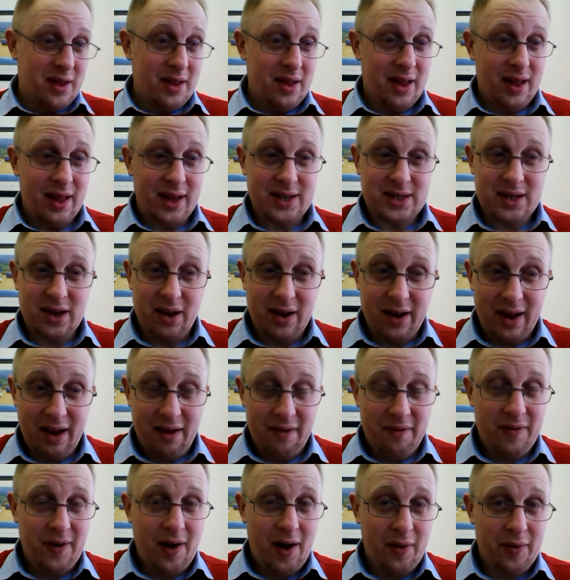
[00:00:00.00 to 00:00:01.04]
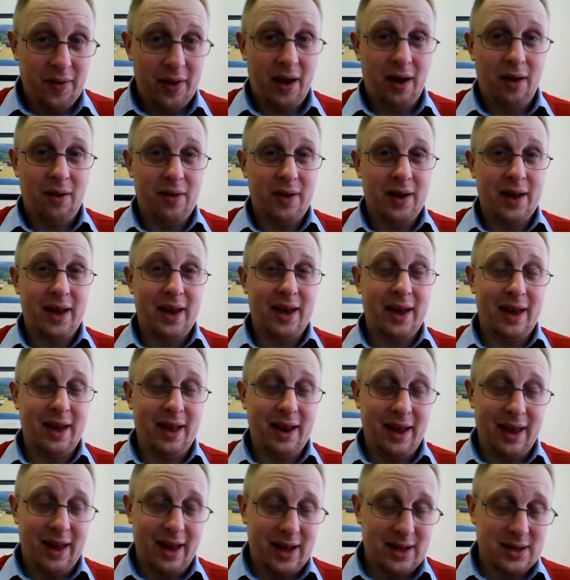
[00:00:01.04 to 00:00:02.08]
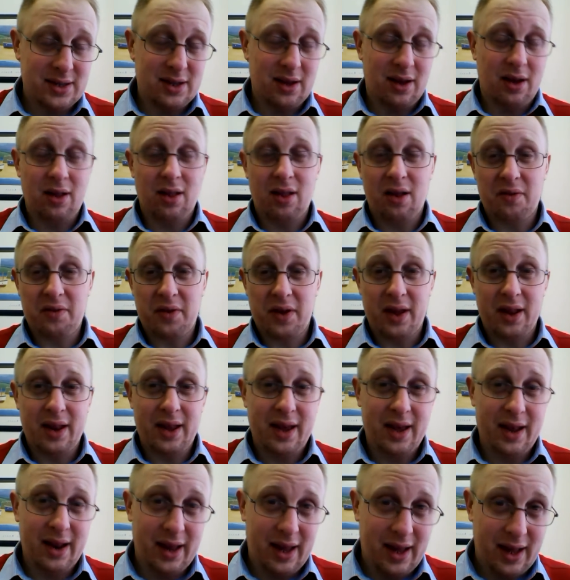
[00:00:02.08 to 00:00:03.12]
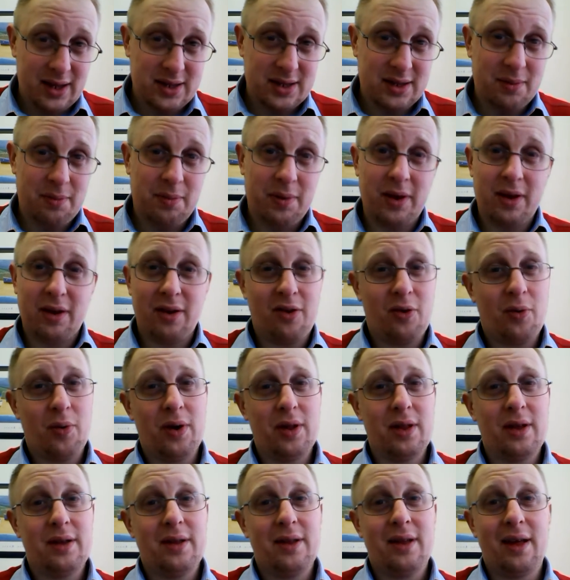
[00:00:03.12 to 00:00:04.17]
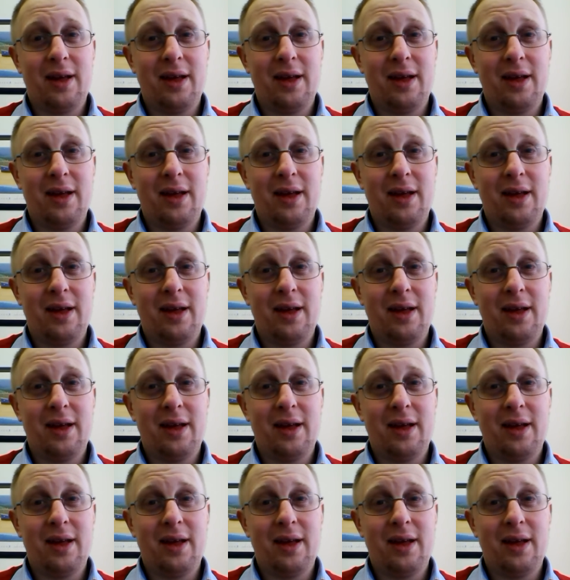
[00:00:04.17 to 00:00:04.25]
he's going to get found out in against the Golovkin, in against the Peter Quillin,